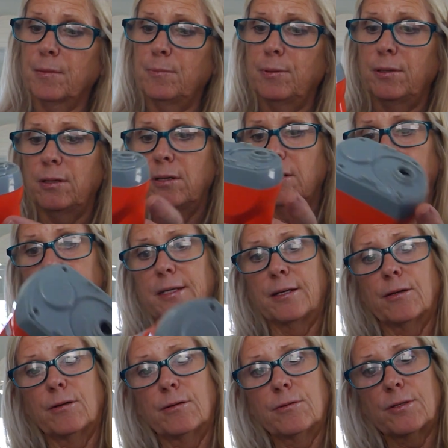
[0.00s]
plug
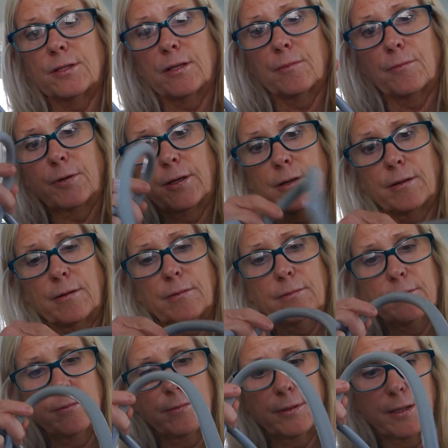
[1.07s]
here somewhere.
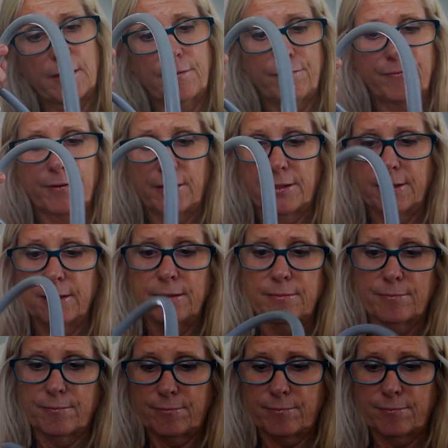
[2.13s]
I'll find it.